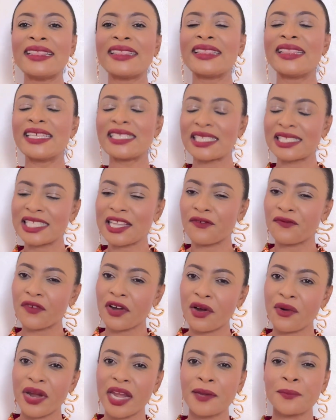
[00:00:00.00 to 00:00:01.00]
This is a
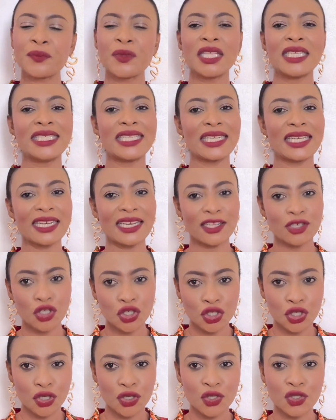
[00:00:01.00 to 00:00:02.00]
very
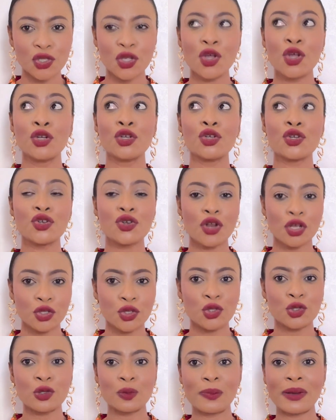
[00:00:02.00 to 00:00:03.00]
delicious, not
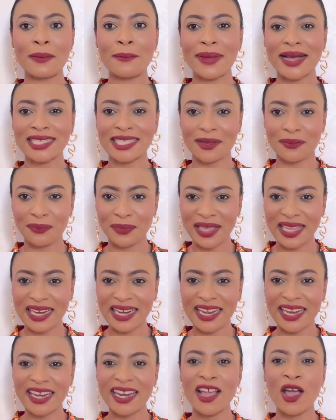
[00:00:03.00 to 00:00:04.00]
super mass
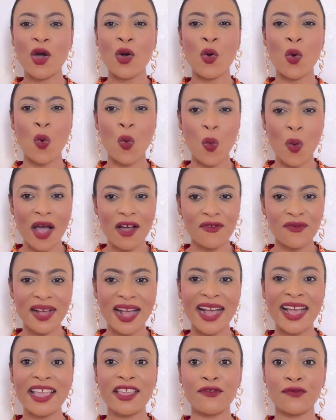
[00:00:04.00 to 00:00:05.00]
appealing
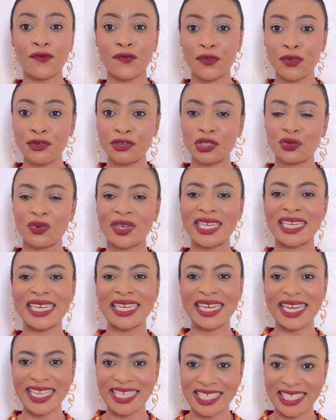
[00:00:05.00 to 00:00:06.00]
guava infused with
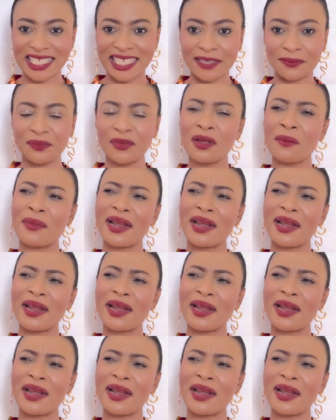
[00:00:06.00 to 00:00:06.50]
lychee.